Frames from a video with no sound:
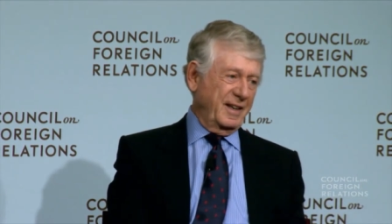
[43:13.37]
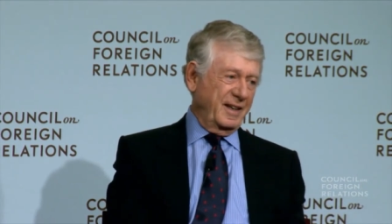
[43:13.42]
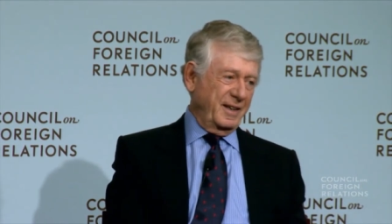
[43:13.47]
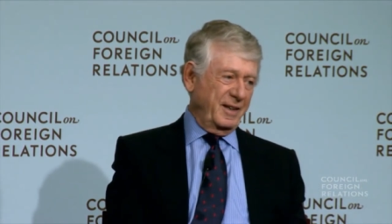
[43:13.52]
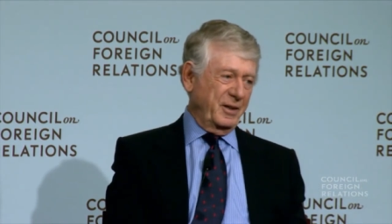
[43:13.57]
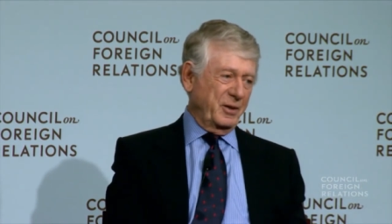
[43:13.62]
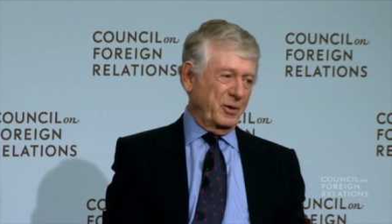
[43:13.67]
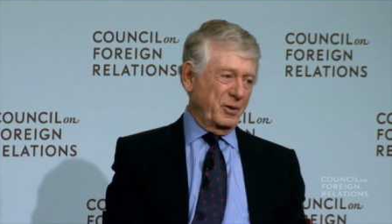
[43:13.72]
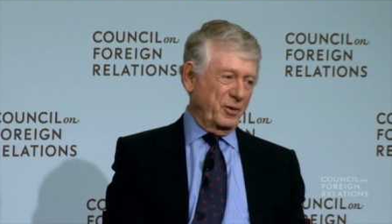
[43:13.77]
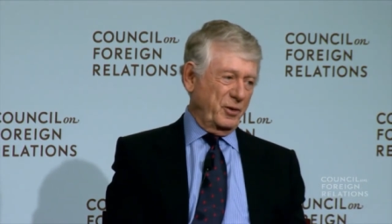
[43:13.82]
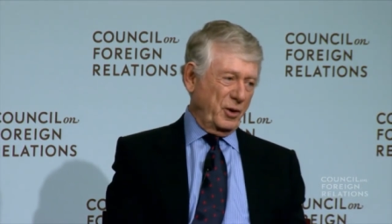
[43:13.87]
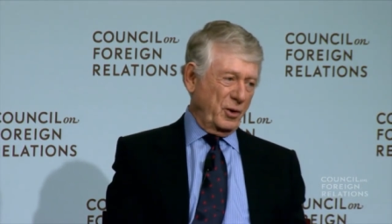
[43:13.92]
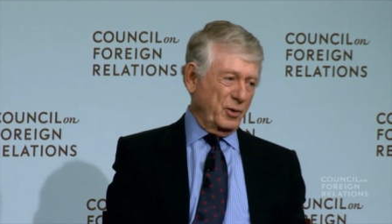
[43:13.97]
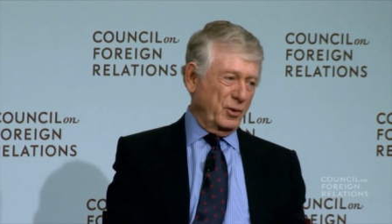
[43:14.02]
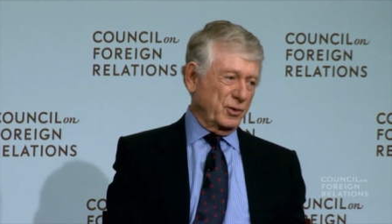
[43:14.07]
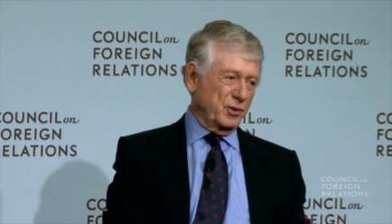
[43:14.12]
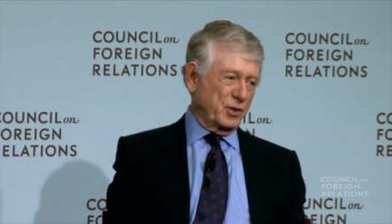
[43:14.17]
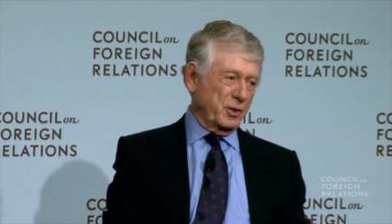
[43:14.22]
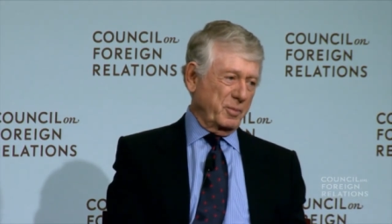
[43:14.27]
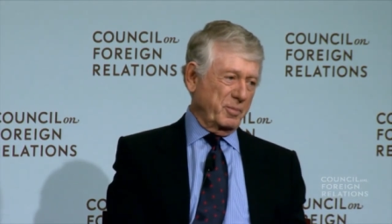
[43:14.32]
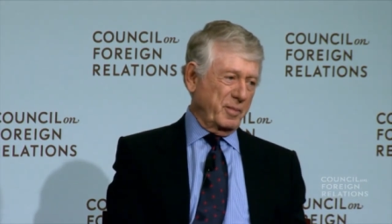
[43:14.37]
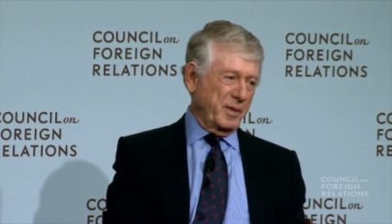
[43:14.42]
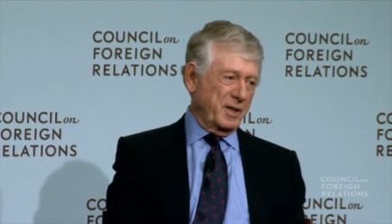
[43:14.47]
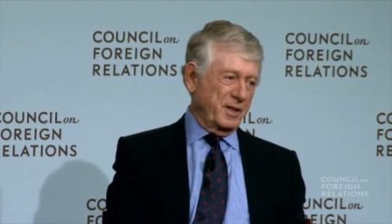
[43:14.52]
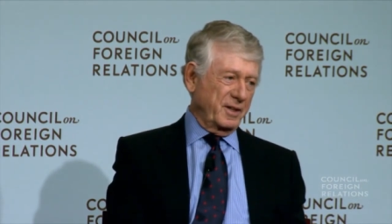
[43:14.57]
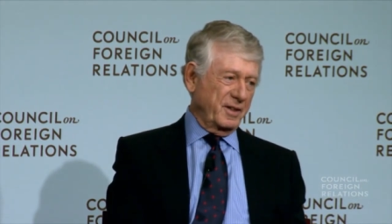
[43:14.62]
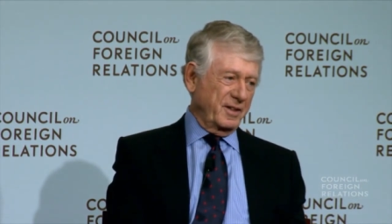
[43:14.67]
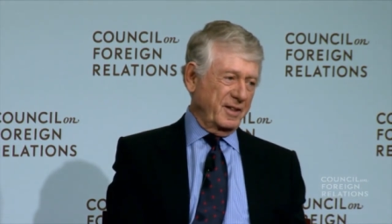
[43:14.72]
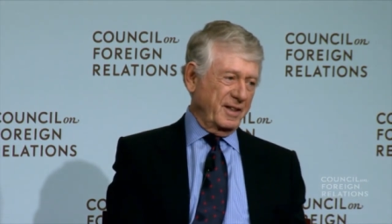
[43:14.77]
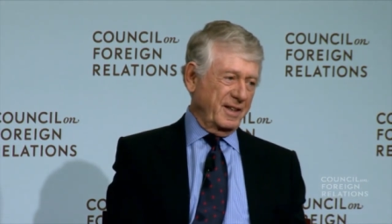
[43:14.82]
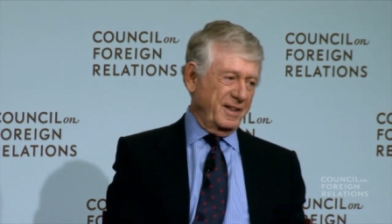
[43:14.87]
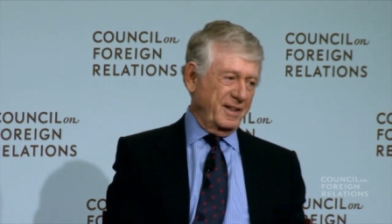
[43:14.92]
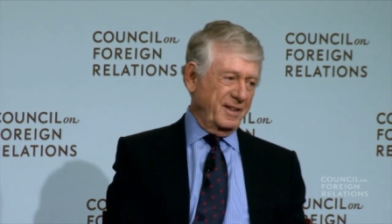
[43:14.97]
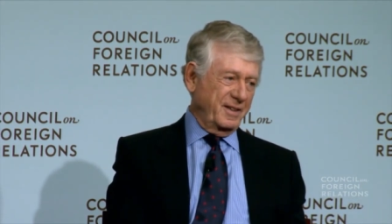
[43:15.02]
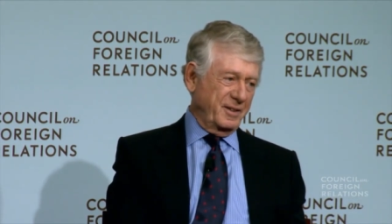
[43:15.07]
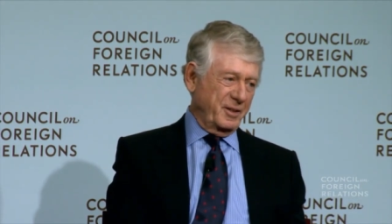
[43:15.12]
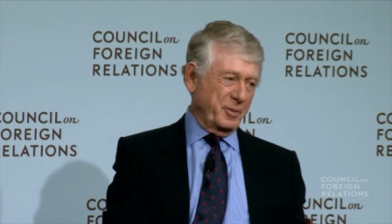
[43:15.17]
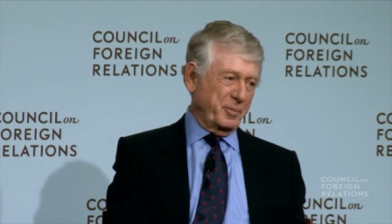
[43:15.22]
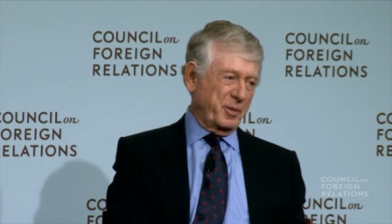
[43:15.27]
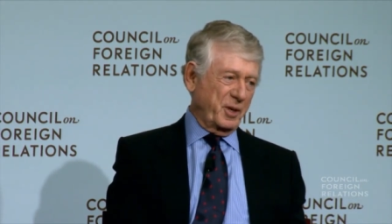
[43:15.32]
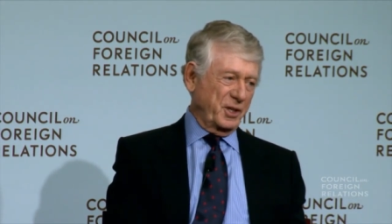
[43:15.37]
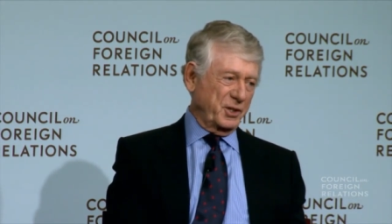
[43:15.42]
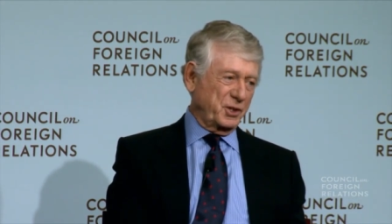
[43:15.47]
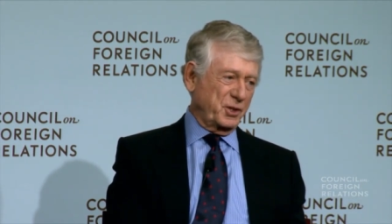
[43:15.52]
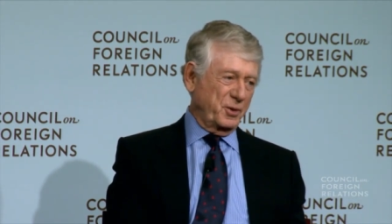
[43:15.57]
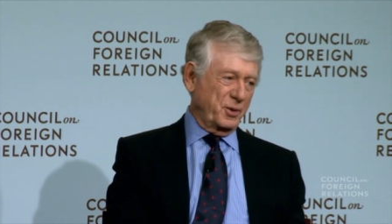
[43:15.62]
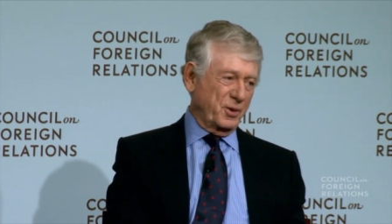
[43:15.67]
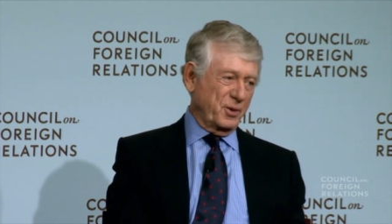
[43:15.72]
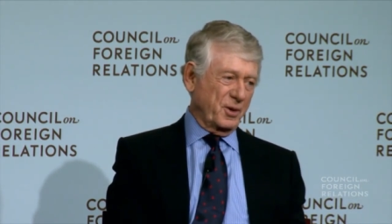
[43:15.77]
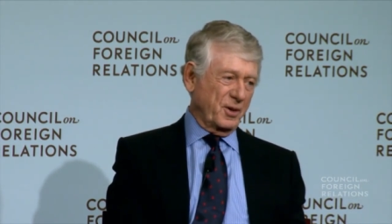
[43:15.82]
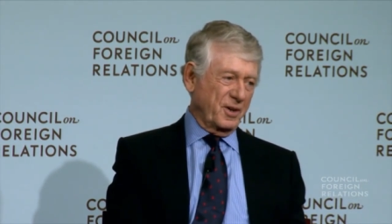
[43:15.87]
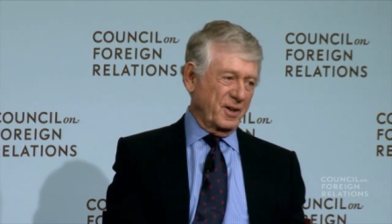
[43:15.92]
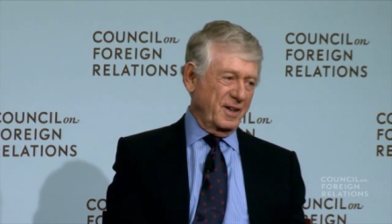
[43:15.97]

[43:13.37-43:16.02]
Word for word: you know, those among the, the press corps